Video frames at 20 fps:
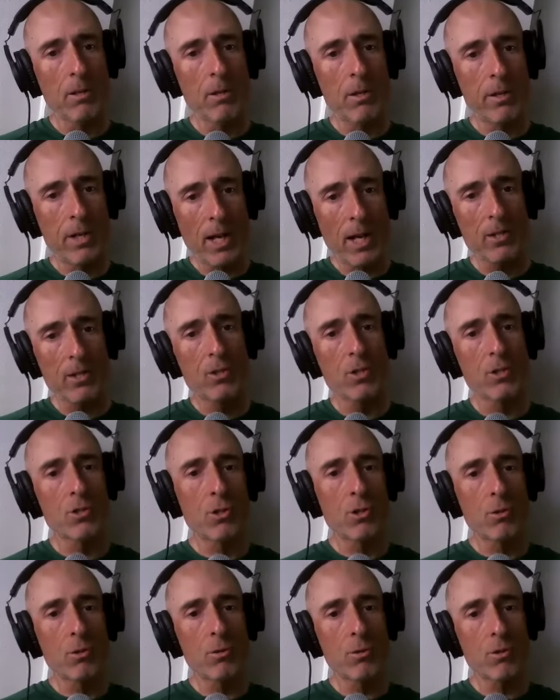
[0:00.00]
not just
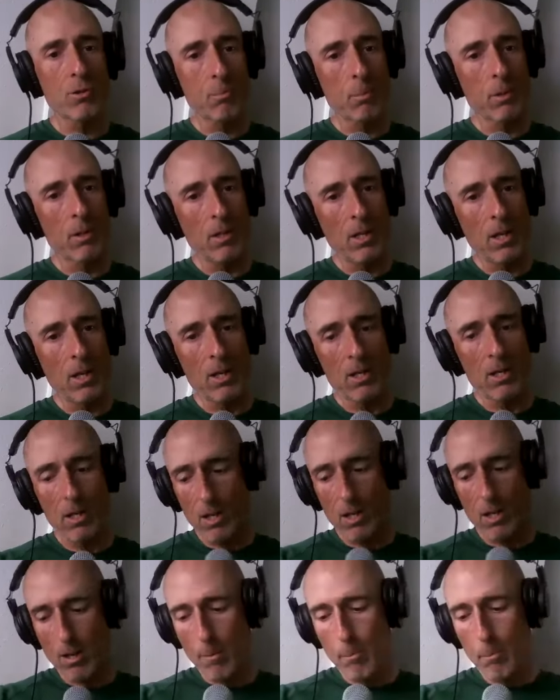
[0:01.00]
juniors, but then
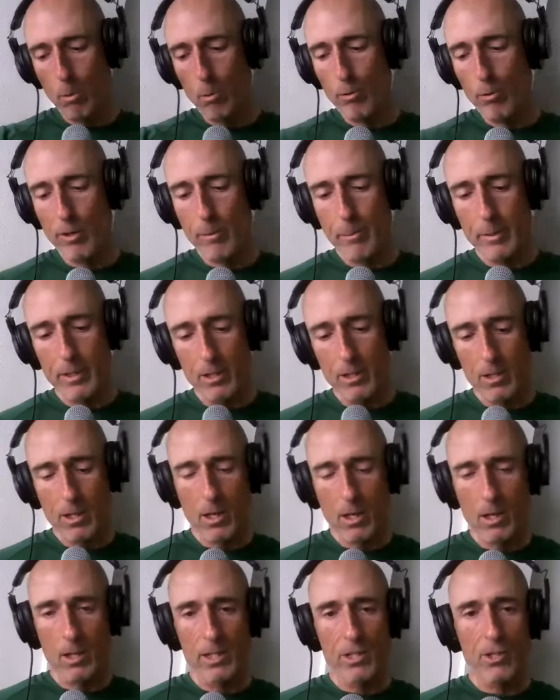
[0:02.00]
pull them into the
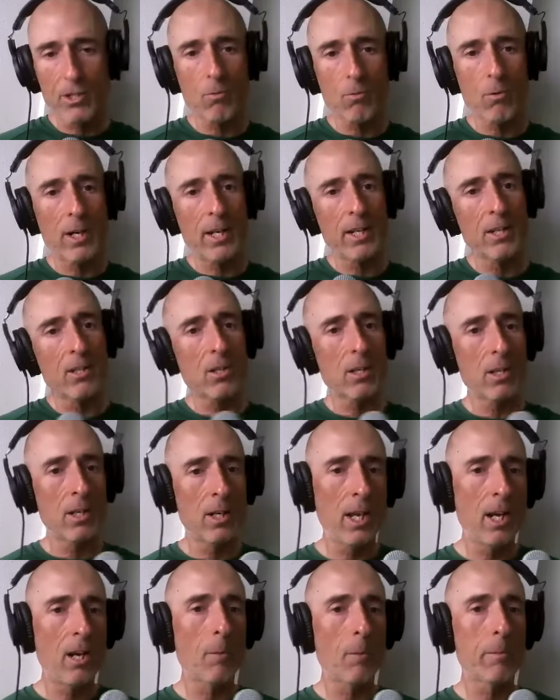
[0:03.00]
collegiate ranks and
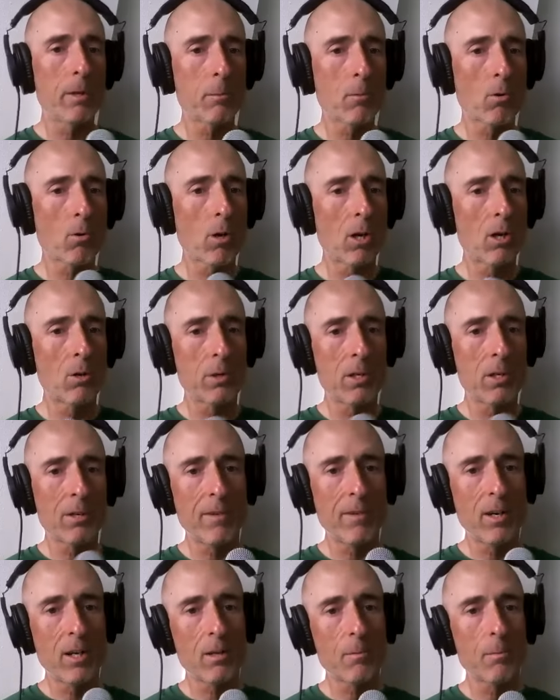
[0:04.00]
help them grow and
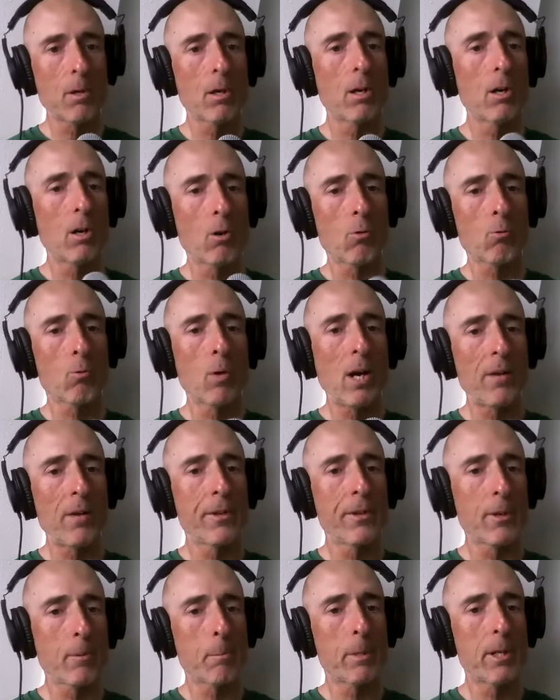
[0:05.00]
develop around
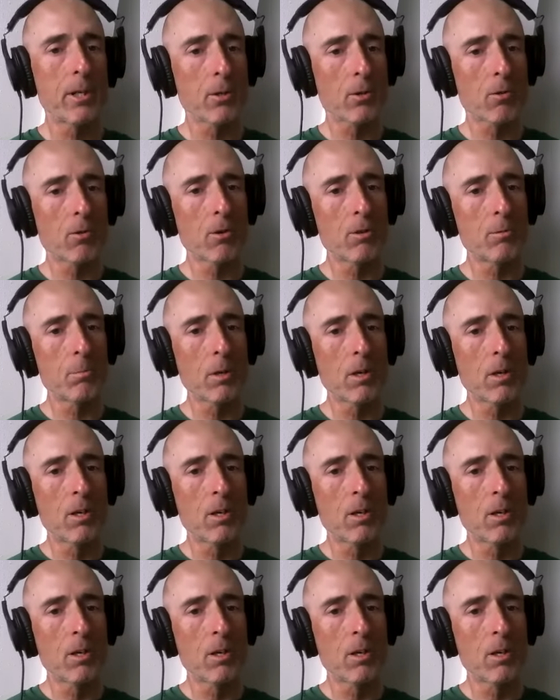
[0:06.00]
their peer group.